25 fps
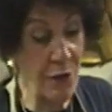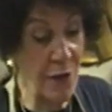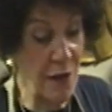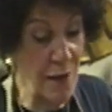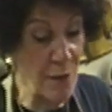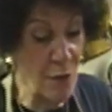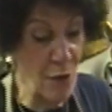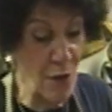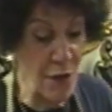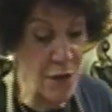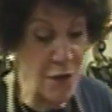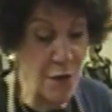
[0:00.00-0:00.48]

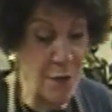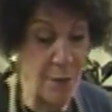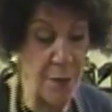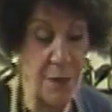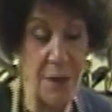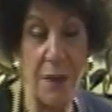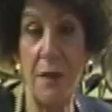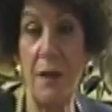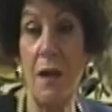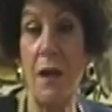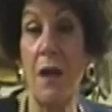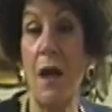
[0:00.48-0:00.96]
gram
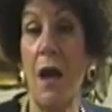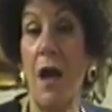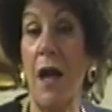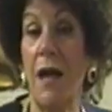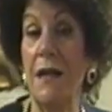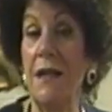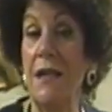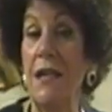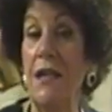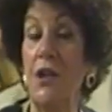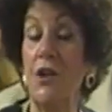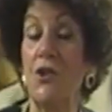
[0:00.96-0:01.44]
recipe,
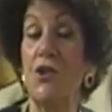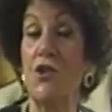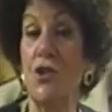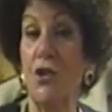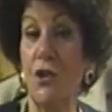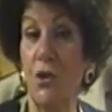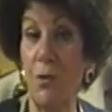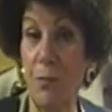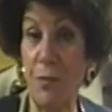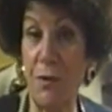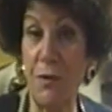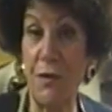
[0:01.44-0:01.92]
I needed
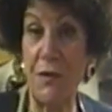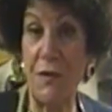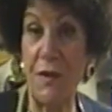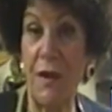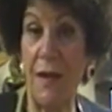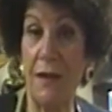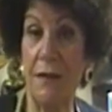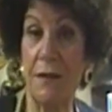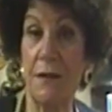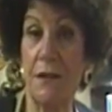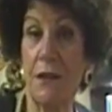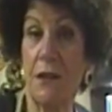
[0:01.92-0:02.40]

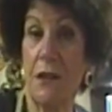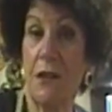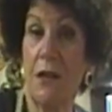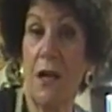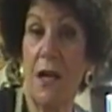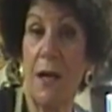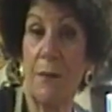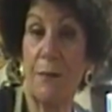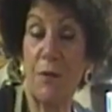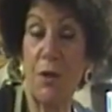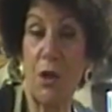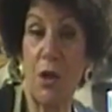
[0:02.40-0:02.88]
2%
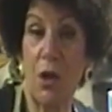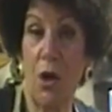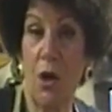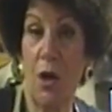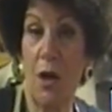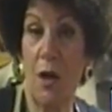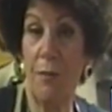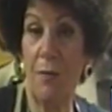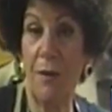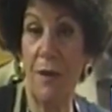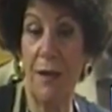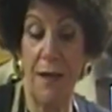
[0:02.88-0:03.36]
copper
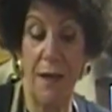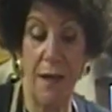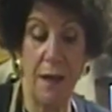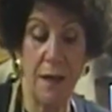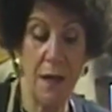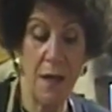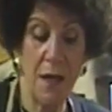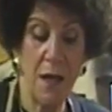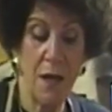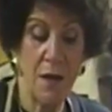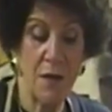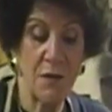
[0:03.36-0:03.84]

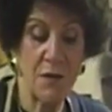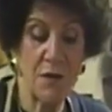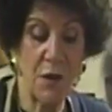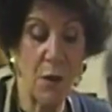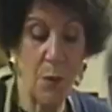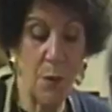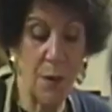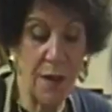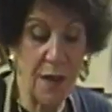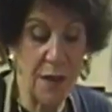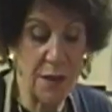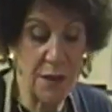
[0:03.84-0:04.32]
carbonate.
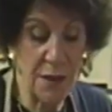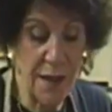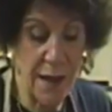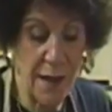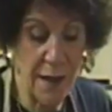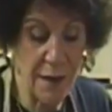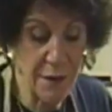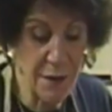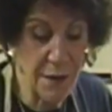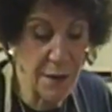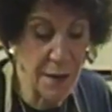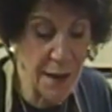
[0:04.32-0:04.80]
So when I
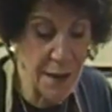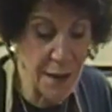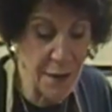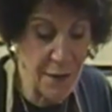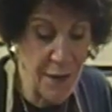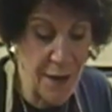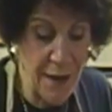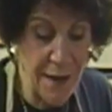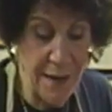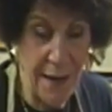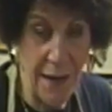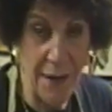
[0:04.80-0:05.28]

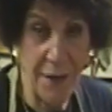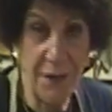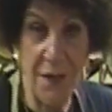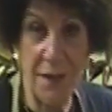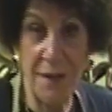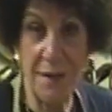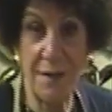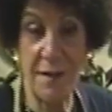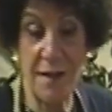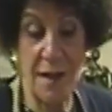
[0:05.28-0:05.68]
calculated that out, that